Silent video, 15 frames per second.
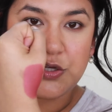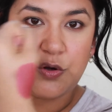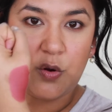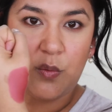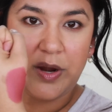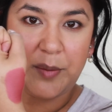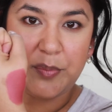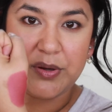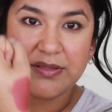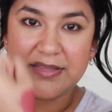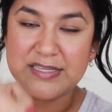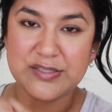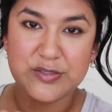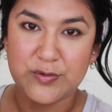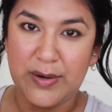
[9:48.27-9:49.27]
You don't wanna put
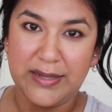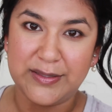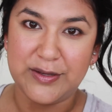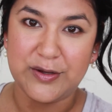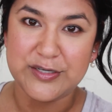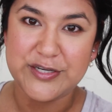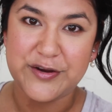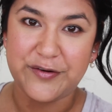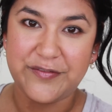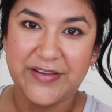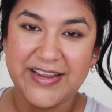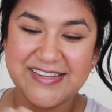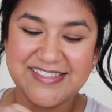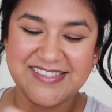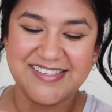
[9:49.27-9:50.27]
this directly onto your
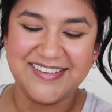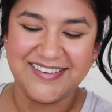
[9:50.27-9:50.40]
face.